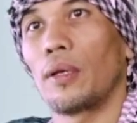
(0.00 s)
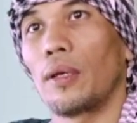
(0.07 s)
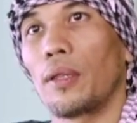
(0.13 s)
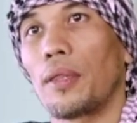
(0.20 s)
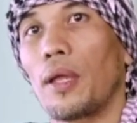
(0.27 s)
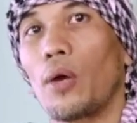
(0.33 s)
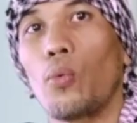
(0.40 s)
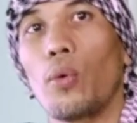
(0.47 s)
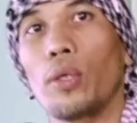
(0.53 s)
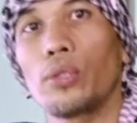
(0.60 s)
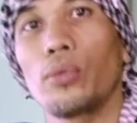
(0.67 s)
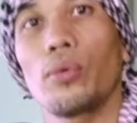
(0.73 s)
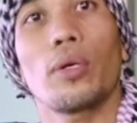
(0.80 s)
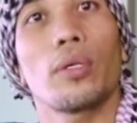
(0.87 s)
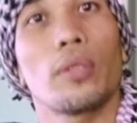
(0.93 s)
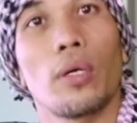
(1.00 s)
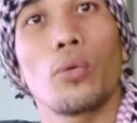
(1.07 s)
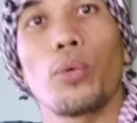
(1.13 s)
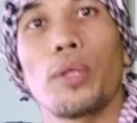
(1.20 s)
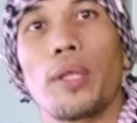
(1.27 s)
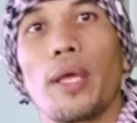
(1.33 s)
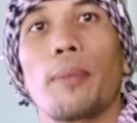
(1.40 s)
Now, once you are done
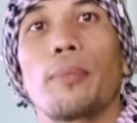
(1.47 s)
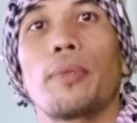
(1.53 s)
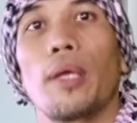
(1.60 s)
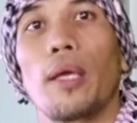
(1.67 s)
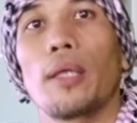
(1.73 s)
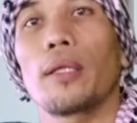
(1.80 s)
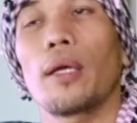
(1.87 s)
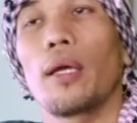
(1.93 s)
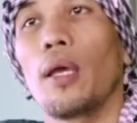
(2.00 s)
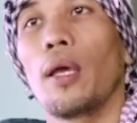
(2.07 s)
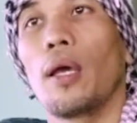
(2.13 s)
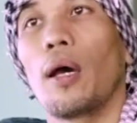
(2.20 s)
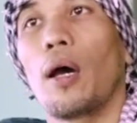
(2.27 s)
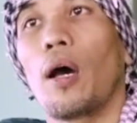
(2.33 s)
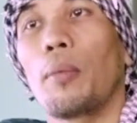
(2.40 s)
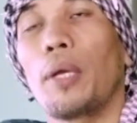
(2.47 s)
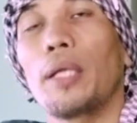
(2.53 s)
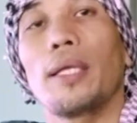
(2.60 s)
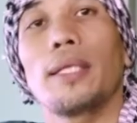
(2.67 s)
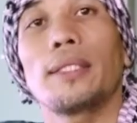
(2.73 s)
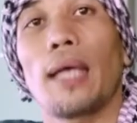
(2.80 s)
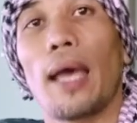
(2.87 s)
with the update, um, it
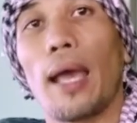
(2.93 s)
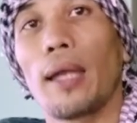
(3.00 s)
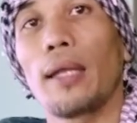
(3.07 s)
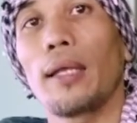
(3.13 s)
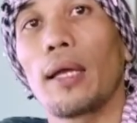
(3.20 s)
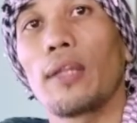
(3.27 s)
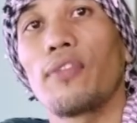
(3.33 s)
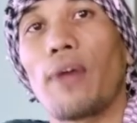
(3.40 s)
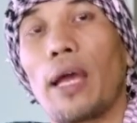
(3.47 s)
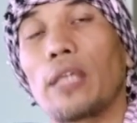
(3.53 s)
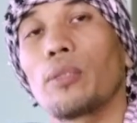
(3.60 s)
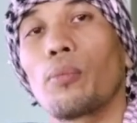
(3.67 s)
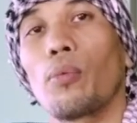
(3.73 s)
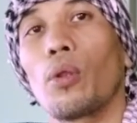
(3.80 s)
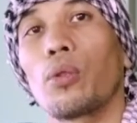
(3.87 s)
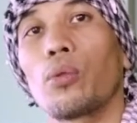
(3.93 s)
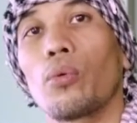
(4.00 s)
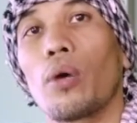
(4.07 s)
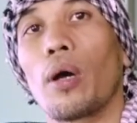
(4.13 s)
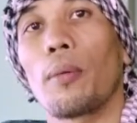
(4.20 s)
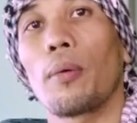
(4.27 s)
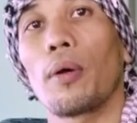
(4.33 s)
is highly advisable
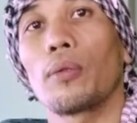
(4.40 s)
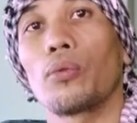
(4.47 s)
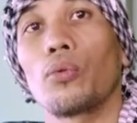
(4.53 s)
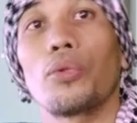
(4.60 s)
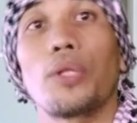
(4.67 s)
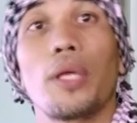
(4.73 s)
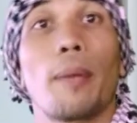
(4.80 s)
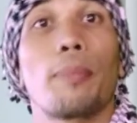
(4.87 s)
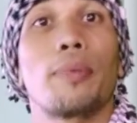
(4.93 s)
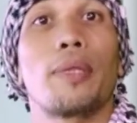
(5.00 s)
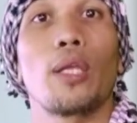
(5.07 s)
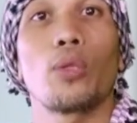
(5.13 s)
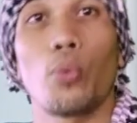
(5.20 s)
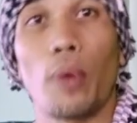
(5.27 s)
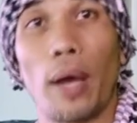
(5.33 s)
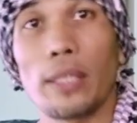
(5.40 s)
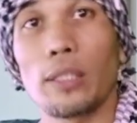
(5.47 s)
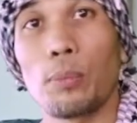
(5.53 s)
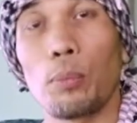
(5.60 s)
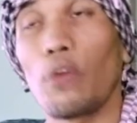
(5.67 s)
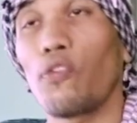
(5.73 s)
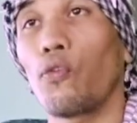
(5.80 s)
to um, do the update twice
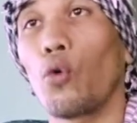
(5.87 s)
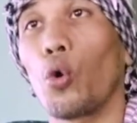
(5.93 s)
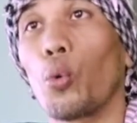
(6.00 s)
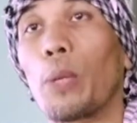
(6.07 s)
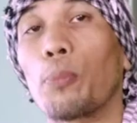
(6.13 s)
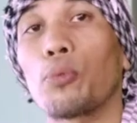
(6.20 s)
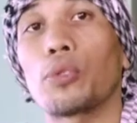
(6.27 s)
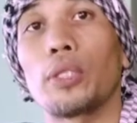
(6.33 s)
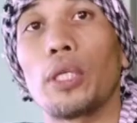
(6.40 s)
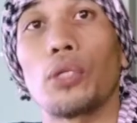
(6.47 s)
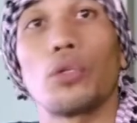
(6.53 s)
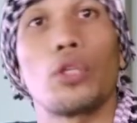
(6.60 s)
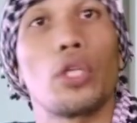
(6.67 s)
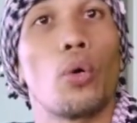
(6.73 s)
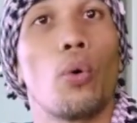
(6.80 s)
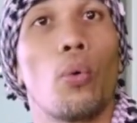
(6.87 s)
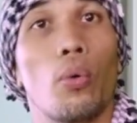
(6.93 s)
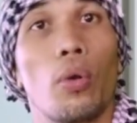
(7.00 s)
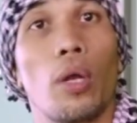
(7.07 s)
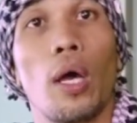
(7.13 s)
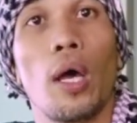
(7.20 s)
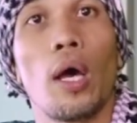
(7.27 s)
before we proceed to the
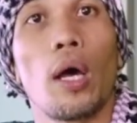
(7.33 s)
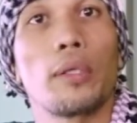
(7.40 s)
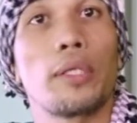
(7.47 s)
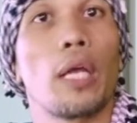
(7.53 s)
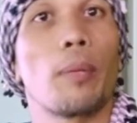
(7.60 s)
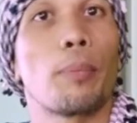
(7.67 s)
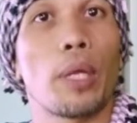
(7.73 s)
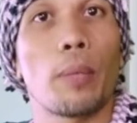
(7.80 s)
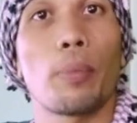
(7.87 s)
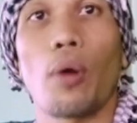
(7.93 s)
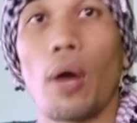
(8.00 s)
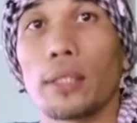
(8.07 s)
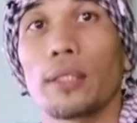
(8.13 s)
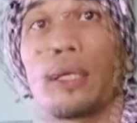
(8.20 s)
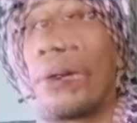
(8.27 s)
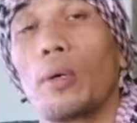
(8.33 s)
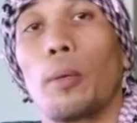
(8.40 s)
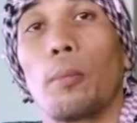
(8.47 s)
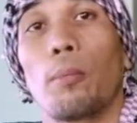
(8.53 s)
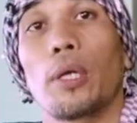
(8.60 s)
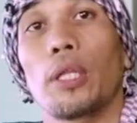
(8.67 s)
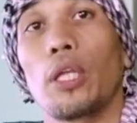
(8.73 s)
whole jailbreak process.
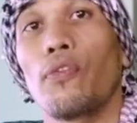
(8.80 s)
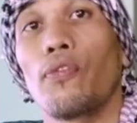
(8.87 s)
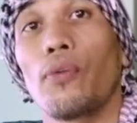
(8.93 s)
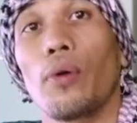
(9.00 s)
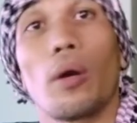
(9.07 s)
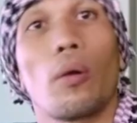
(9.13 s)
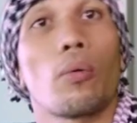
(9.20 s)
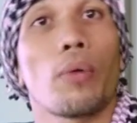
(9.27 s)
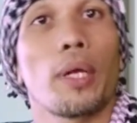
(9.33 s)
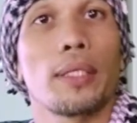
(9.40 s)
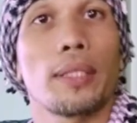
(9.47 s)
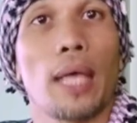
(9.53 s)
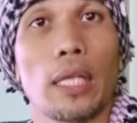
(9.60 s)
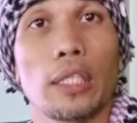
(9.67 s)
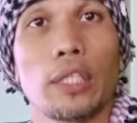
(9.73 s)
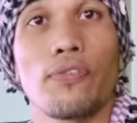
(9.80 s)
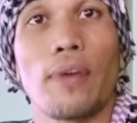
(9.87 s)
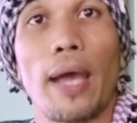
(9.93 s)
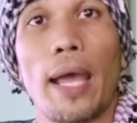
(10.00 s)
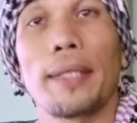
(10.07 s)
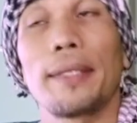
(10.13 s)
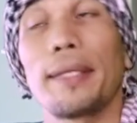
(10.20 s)
But if you are already
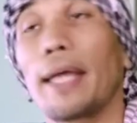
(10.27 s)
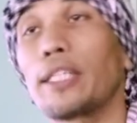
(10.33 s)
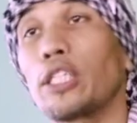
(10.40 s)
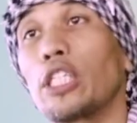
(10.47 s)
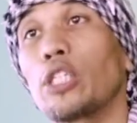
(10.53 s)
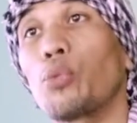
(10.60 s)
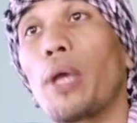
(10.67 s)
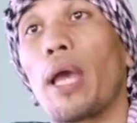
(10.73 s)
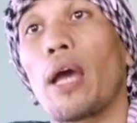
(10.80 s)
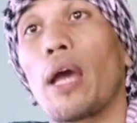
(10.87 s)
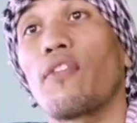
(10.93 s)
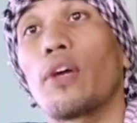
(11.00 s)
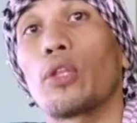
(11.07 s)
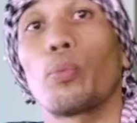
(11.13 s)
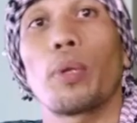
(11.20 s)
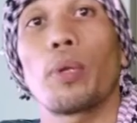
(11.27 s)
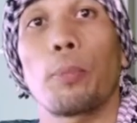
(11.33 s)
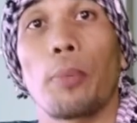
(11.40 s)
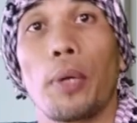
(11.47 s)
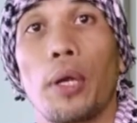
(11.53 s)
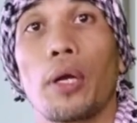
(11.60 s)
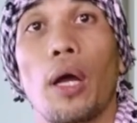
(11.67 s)
satisfied, next is we have uh, to
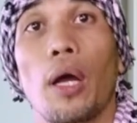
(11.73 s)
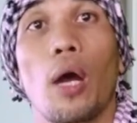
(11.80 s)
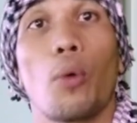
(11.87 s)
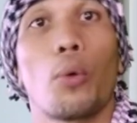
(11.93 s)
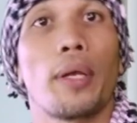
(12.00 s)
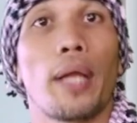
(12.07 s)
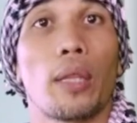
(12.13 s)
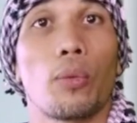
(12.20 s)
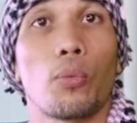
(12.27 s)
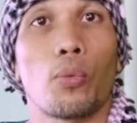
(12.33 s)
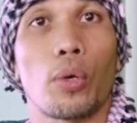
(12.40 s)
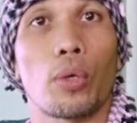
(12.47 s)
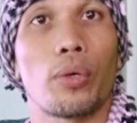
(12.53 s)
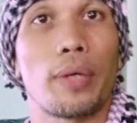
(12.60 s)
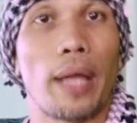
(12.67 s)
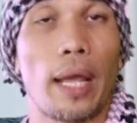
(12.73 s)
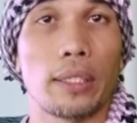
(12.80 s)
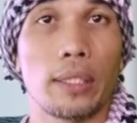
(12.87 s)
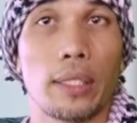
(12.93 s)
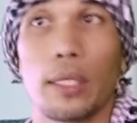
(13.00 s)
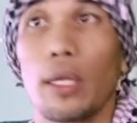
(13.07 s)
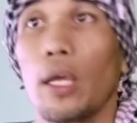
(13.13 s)
prepare our network
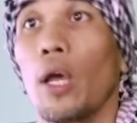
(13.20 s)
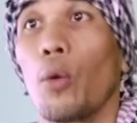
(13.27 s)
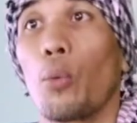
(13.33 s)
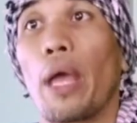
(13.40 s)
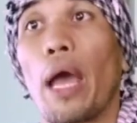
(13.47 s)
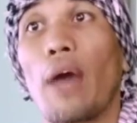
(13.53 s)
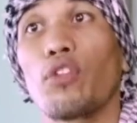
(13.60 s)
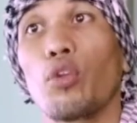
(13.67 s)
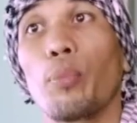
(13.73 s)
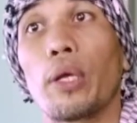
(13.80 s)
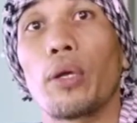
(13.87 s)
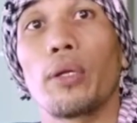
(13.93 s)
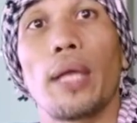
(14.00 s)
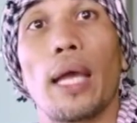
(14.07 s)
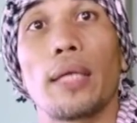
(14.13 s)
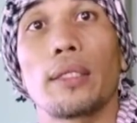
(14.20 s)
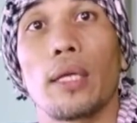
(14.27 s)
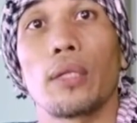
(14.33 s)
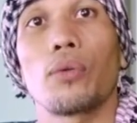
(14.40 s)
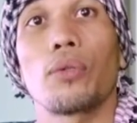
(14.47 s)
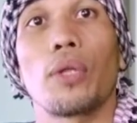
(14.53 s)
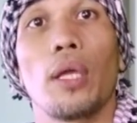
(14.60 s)
connection. We have to be
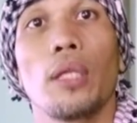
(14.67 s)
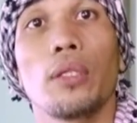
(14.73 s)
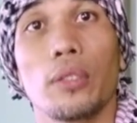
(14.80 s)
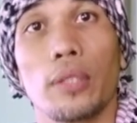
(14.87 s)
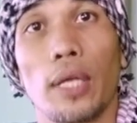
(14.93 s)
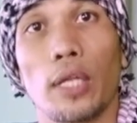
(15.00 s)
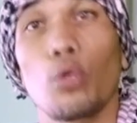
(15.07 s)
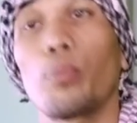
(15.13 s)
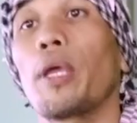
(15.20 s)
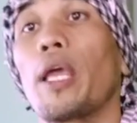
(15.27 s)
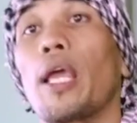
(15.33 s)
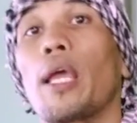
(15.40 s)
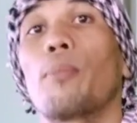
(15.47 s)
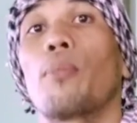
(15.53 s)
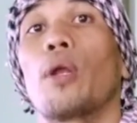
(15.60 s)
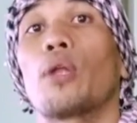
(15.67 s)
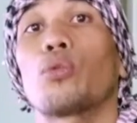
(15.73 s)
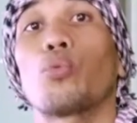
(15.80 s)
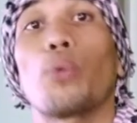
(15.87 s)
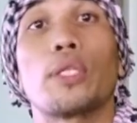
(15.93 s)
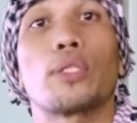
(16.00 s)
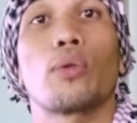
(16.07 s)
connected to the internet to be able
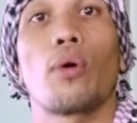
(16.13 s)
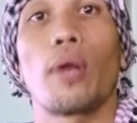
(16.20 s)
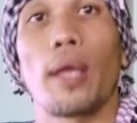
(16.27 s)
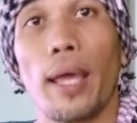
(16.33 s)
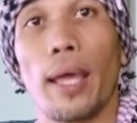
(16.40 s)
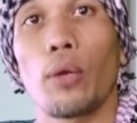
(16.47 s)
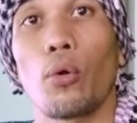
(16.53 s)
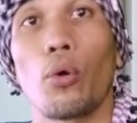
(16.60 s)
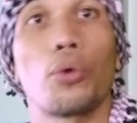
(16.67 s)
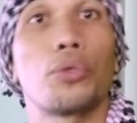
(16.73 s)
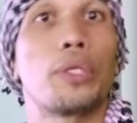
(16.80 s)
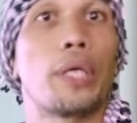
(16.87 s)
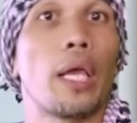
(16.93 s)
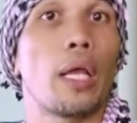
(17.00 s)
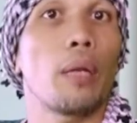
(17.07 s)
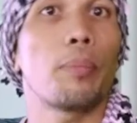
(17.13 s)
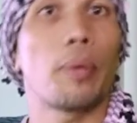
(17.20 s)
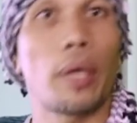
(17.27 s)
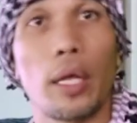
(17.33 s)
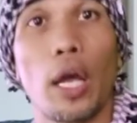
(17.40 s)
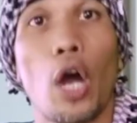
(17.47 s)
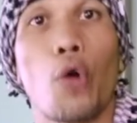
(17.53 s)
to install HEN or
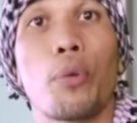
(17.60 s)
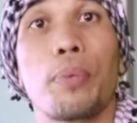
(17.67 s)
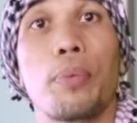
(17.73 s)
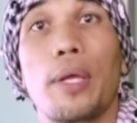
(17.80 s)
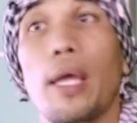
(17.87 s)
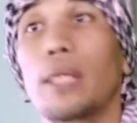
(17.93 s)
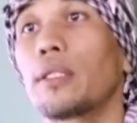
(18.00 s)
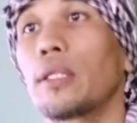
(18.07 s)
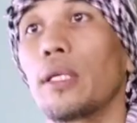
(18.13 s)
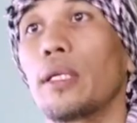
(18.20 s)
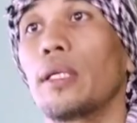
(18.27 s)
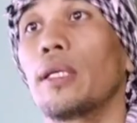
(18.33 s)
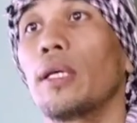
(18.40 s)
jailbreak our PS3.